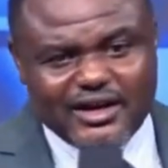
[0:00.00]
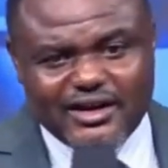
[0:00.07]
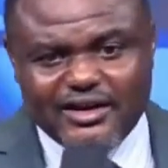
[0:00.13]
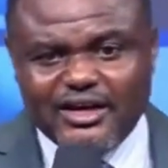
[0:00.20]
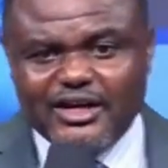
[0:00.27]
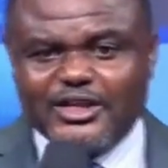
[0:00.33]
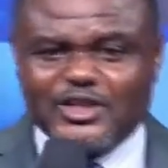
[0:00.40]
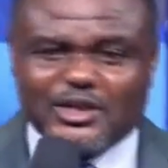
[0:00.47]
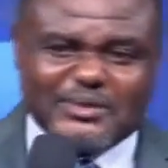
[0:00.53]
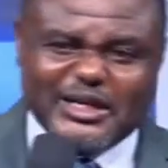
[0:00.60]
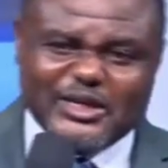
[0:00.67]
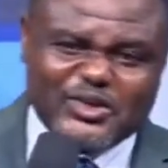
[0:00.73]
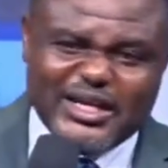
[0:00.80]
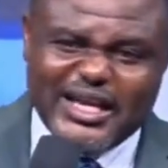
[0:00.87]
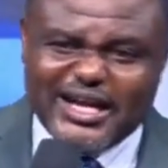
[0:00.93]

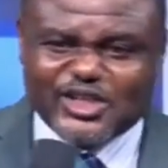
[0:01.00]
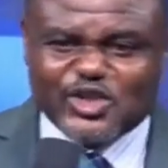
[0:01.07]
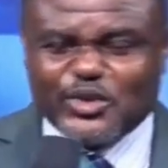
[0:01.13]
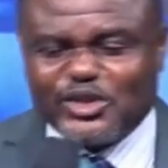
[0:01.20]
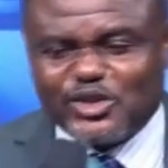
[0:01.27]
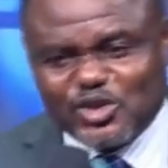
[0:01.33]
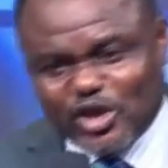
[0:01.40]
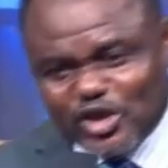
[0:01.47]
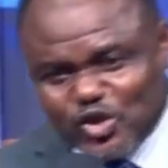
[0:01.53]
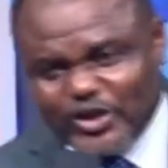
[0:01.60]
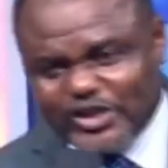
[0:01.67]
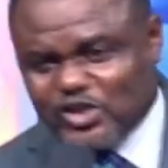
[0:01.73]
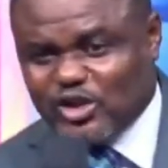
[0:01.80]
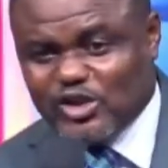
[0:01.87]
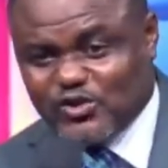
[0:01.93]
sometimes when they ask questions, those
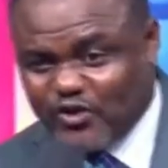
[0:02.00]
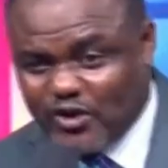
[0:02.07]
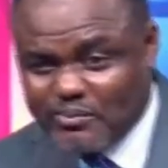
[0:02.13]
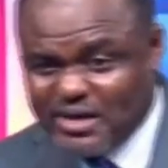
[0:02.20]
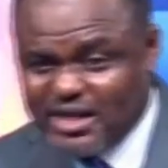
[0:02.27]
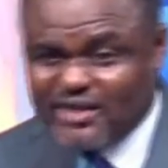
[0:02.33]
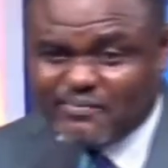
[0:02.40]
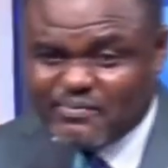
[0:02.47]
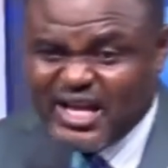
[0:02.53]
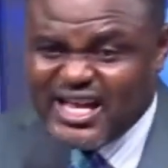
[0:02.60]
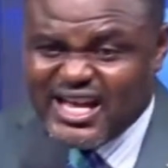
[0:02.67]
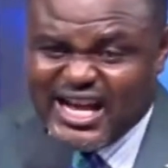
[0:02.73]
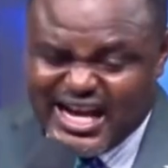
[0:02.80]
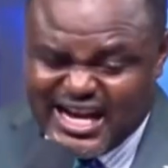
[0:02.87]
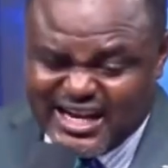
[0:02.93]
questions for me
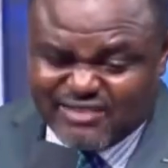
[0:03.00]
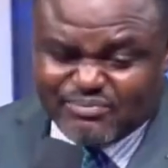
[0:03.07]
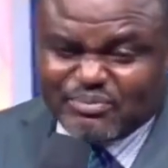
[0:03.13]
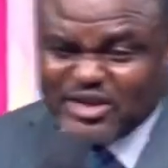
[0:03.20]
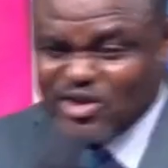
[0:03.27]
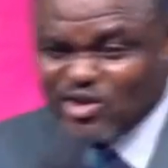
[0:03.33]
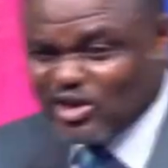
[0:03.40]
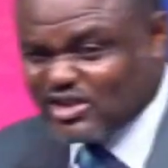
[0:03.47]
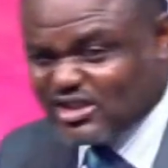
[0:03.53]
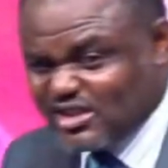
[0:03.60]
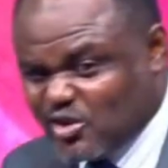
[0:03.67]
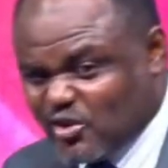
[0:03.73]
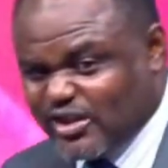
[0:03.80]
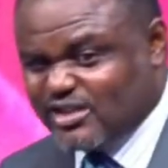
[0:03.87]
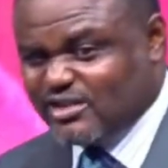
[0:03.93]
are
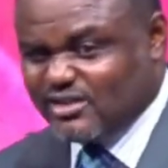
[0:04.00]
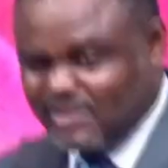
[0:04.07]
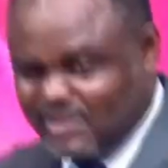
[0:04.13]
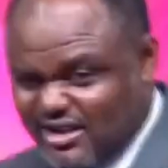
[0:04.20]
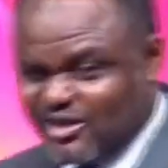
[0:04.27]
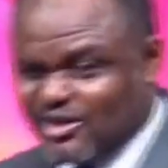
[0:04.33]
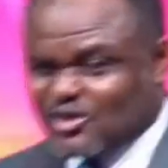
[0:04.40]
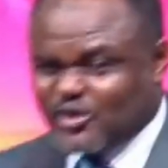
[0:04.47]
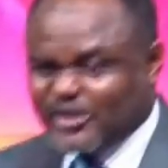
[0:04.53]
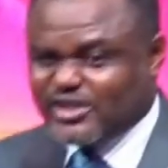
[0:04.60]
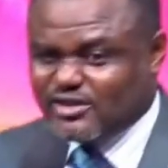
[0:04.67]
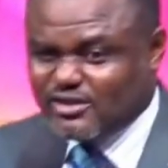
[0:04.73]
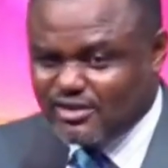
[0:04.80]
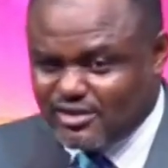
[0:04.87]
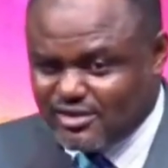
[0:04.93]
pre-nursery questions. They are not
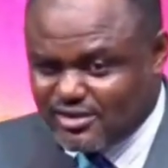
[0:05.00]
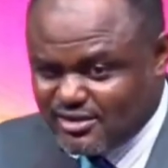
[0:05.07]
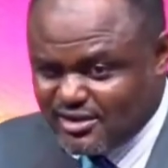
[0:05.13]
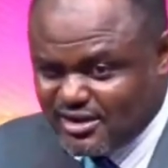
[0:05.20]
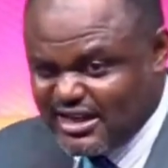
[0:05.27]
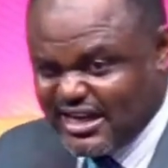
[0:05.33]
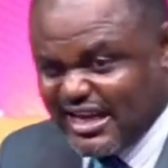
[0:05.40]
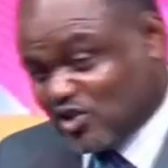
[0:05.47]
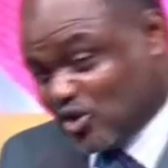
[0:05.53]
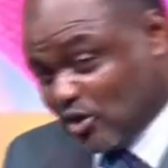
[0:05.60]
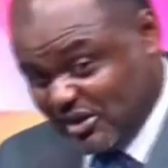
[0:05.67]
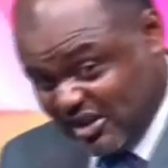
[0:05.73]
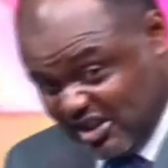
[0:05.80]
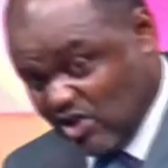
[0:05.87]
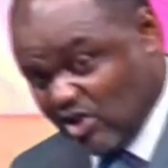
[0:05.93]
questions. They are
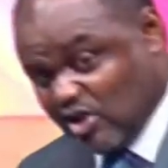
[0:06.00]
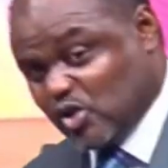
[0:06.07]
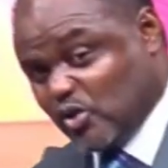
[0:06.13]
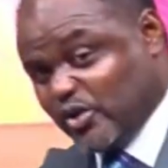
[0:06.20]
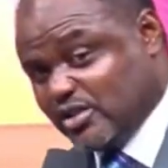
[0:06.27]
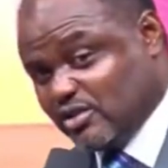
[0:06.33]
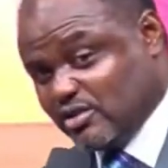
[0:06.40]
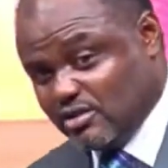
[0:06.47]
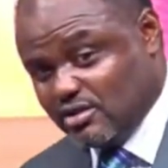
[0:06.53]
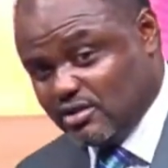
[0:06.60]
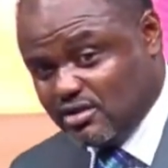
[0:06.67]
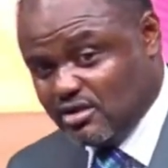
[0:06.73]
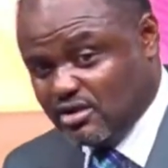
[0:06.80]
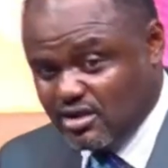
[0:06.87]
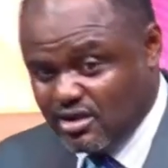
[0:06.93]
some serious
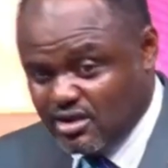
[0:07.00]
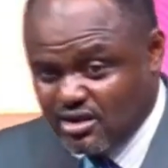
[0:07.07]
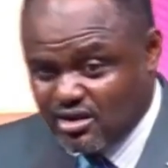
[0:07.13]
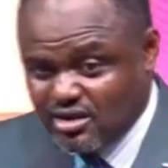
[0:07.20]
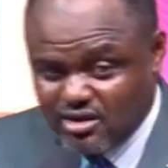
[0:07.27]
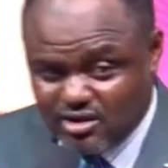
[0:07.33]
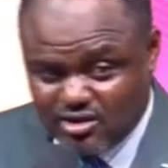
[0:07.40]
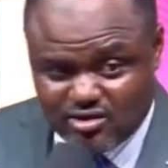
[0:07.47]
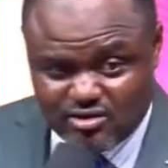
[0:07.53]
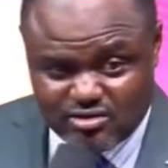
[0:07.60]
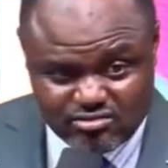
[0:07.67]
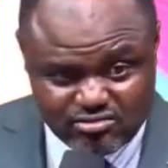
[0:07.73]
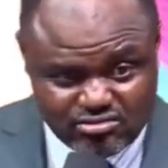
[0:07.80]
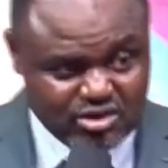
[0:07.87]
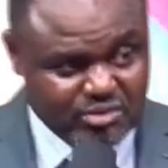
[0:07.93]
questions. You know,
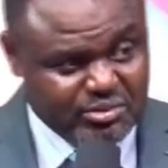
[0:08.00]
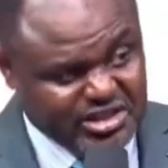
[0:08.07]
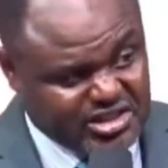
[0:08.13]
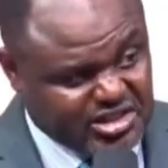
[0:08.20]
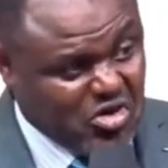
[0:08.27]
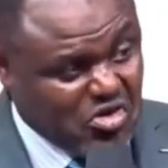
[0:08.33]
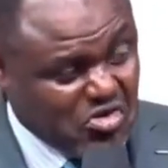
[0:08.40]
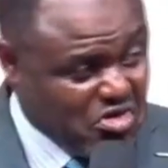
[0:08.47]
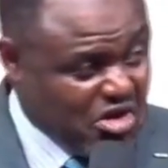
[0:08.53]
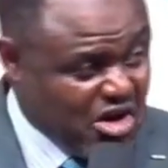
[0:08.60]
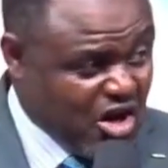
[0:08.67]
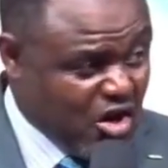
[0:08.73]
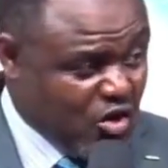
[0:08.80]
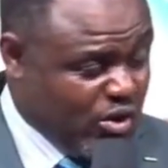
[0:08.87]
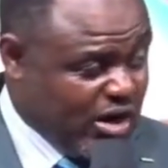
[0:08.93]
somebody say, oh,
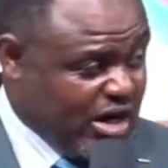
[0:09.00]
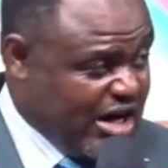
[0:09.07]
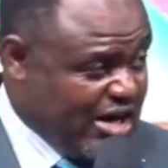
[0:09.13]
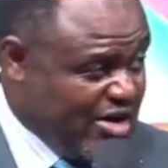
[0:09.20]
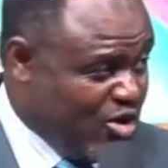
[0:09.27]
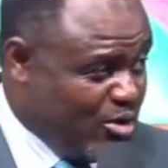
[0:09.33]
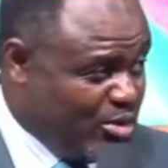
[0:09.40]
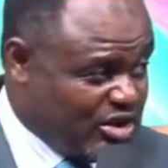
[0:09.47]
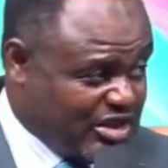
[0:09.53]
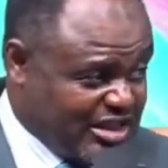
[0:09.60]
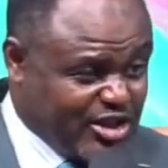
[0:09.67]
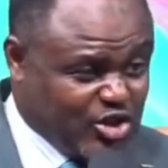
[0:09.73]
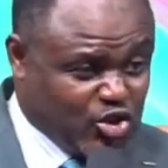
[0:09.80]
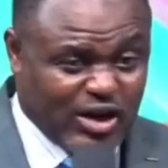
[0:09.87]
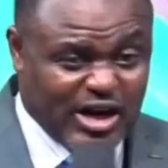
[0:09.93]
will a
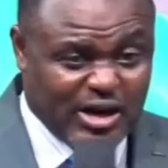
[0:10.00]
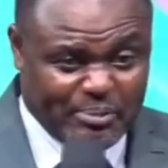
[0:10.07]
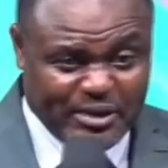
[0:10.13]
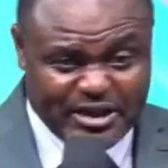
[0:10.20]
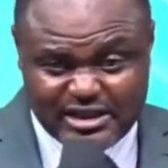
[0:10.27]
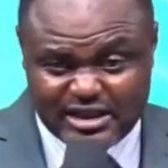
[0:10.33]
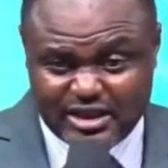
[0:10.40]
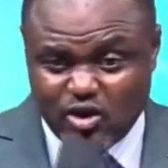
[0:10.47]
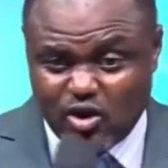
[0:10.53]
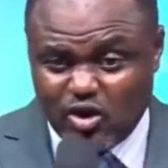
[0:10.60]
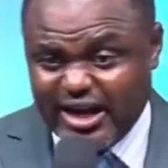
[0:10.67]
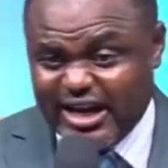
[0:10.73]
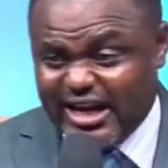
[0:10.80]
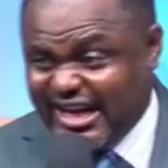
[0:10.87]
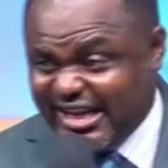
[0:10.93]
homosexual person
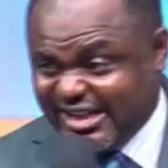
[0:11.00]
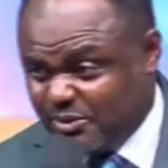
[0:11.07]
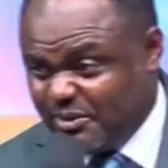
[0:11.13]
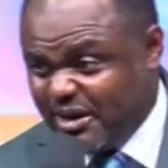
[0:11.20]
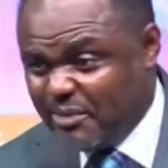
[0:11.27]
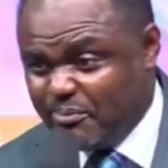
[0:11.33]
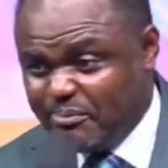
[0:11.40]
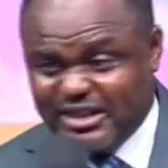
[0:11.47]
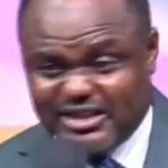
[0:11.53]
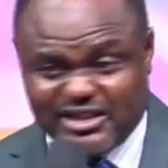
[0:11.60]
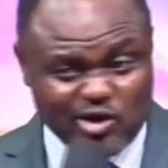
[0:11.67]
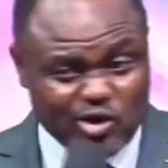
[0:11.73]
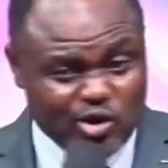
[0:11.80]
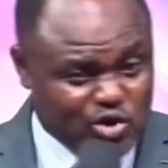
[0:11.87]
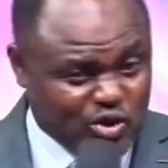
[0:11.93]
or a lesbian
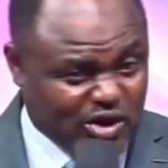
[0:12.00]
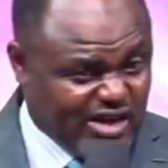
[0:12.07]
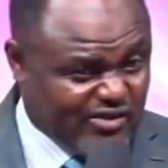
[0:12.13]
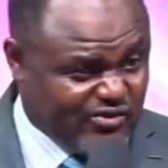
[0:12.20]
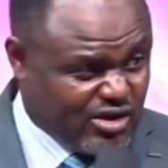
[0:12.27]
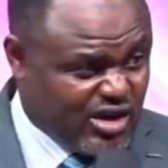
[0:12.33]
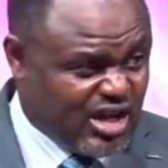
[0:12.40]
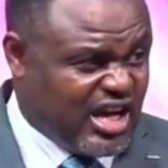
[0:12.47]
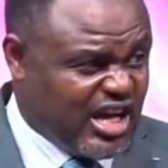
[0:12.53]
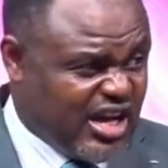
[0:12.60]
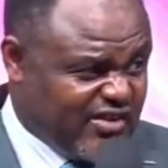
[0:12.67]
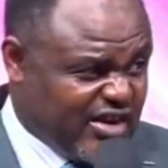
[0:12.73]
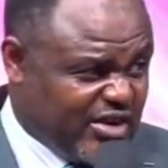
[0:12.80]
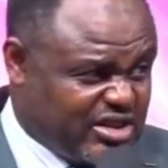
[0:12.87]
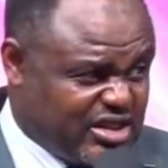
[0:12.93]
person go to heaven?
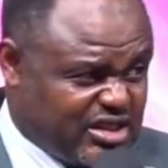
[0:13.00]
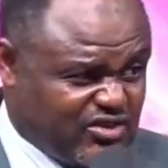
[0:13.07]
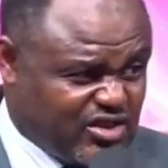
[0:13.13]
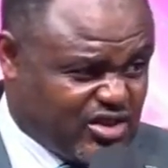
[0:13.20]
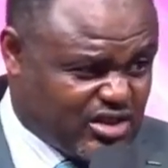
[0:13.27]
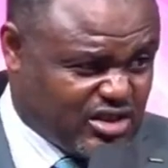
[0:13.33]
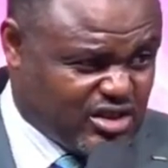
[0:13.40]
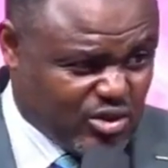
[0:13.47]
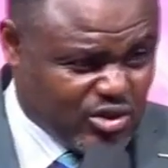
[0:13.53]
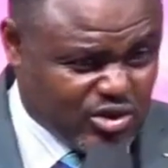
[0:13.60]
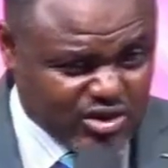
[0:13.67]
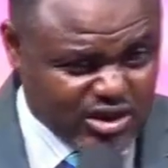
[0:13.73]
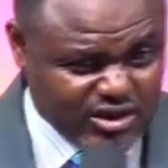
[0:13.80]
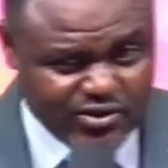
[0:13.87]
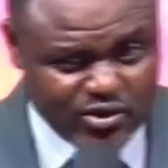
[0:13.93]
If they receive Jesus, they will
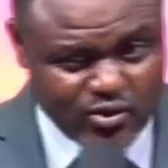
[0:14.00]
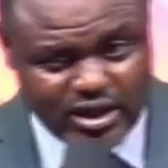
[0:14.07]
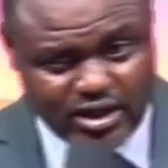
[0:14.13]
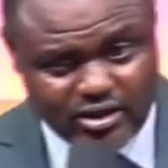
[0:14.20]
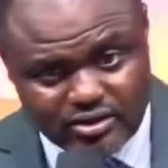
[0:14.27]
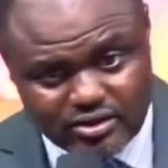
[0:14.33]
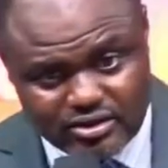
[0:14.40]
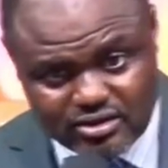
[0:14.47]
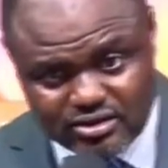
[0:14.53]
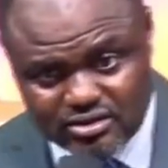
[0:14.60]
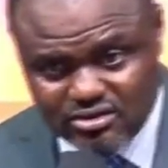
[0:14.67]
go to heaven. Why not?